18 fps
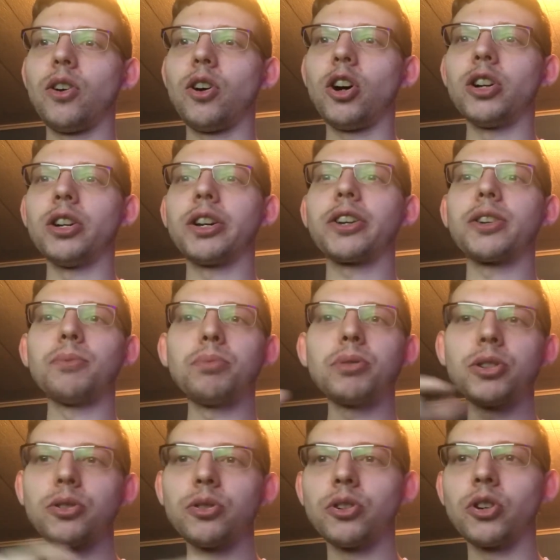on a
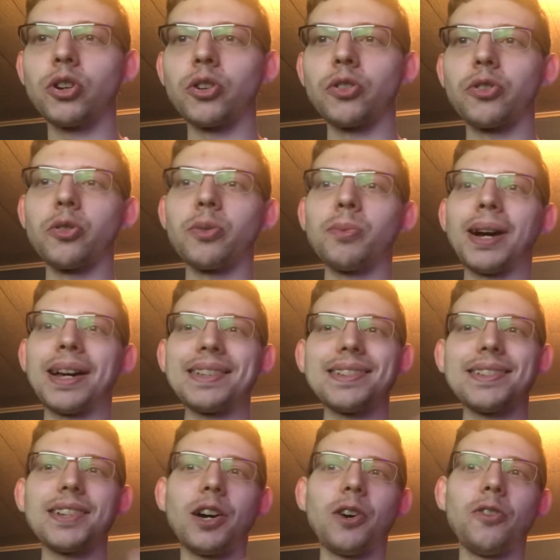computer through my
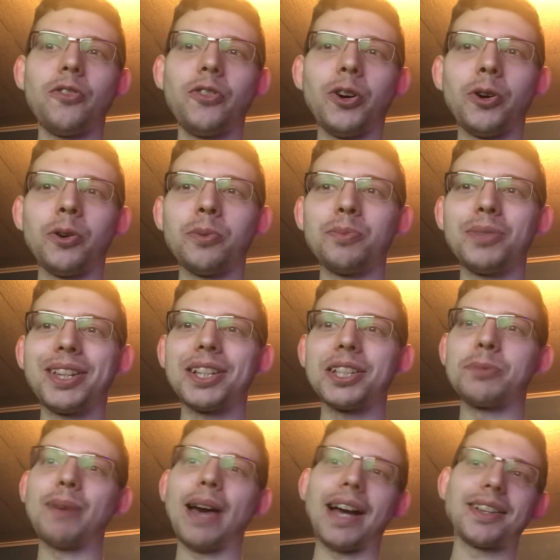cell phone,
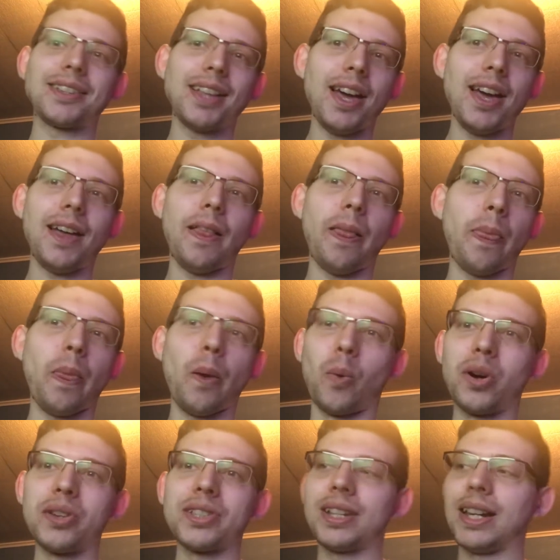because back then there
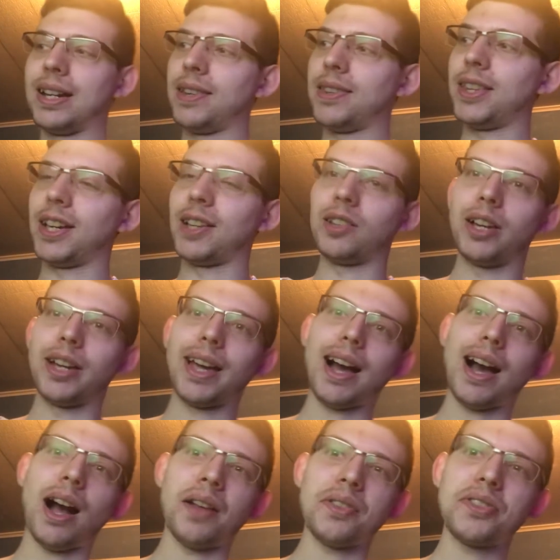wasn't anything like
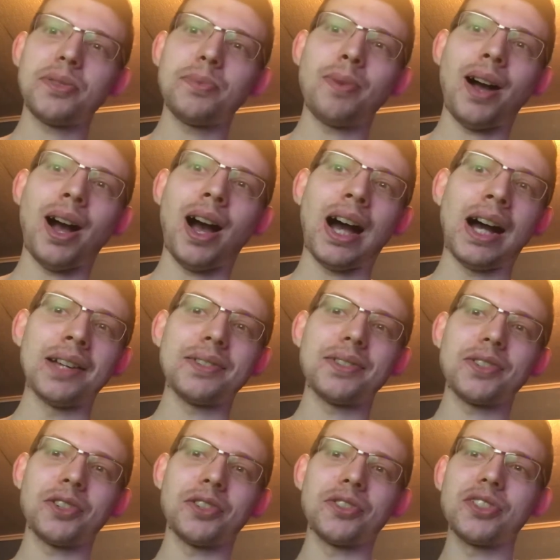
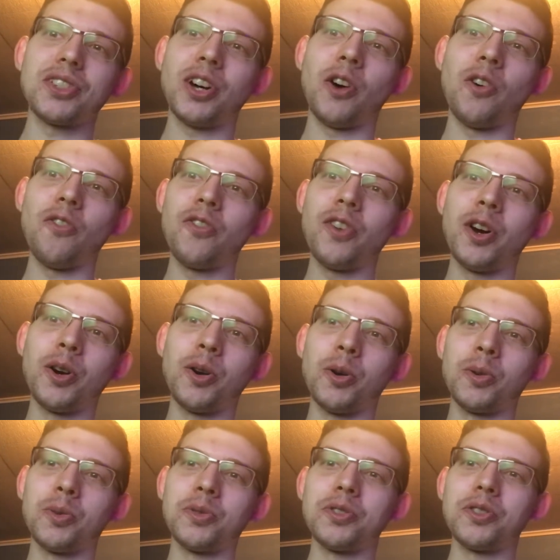hotspots on cell
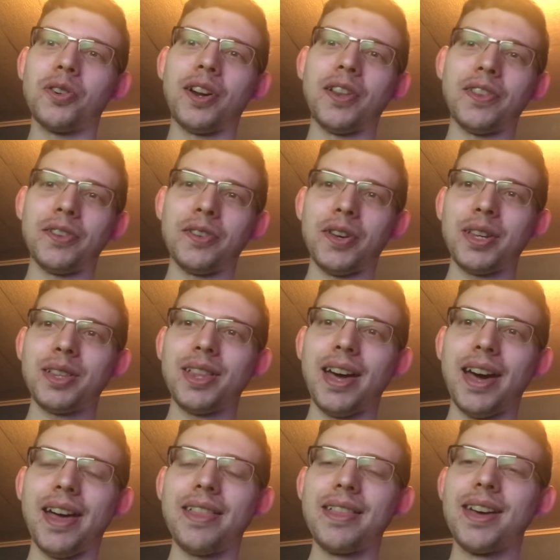phones or anything like
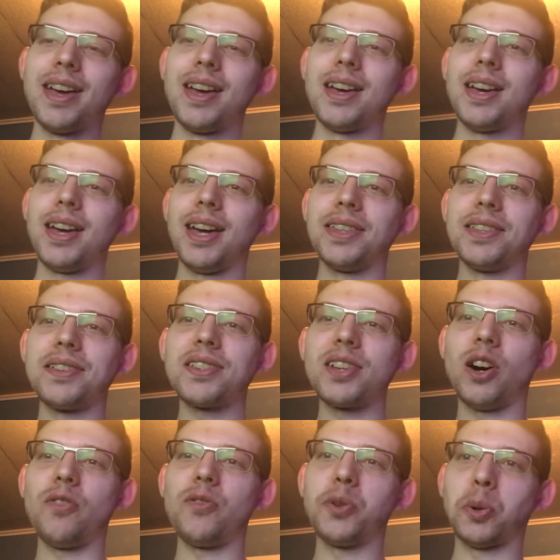that, and the
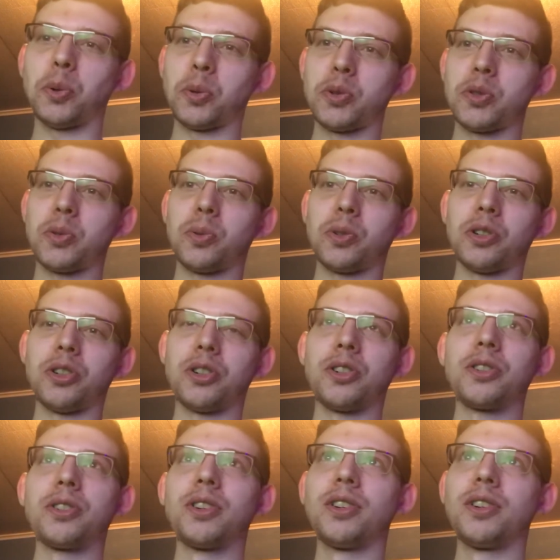cell phones
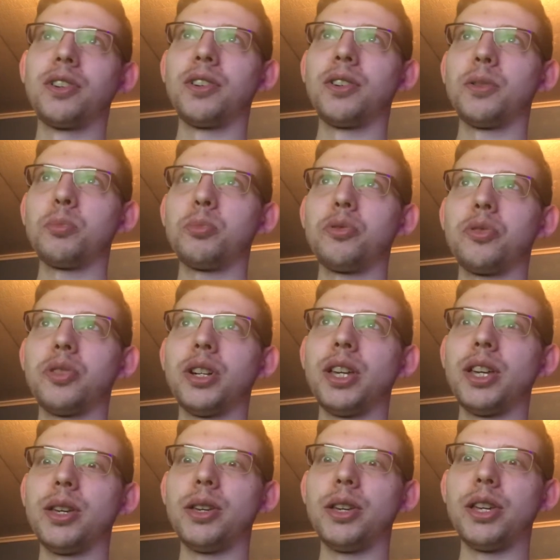were
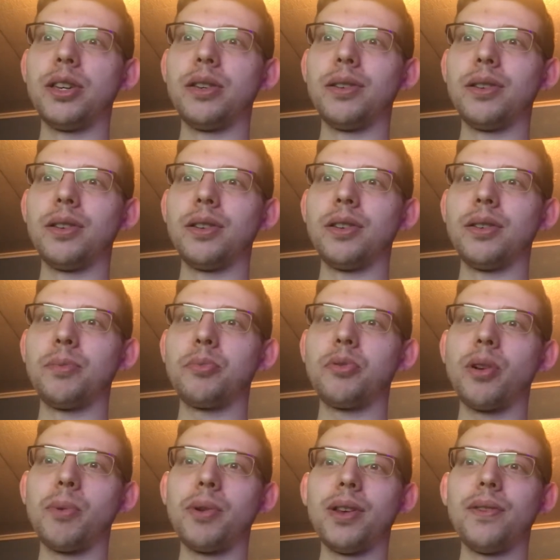pretty
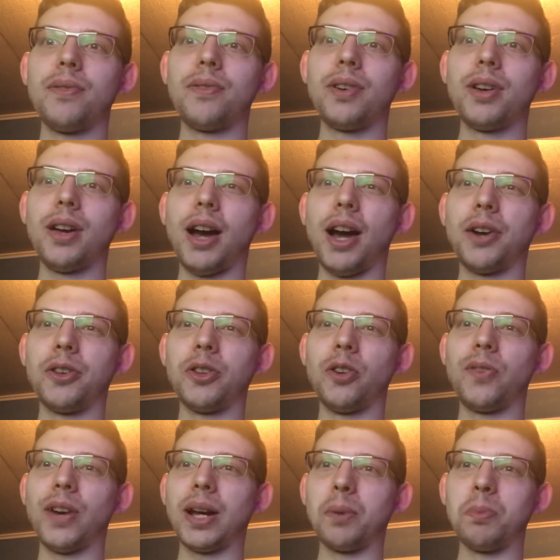primitive. I don't know
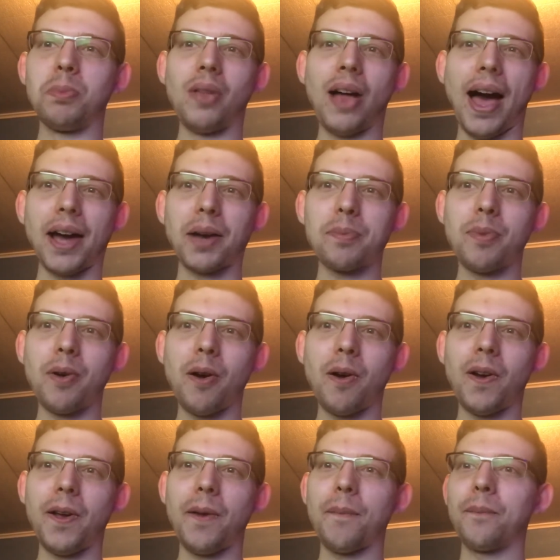if I had a
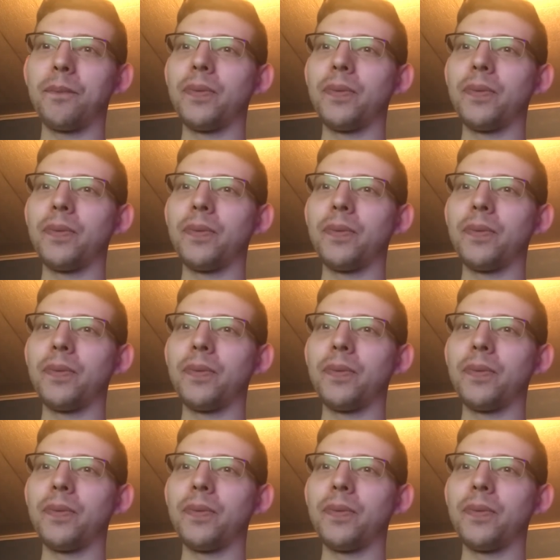BlackBerry,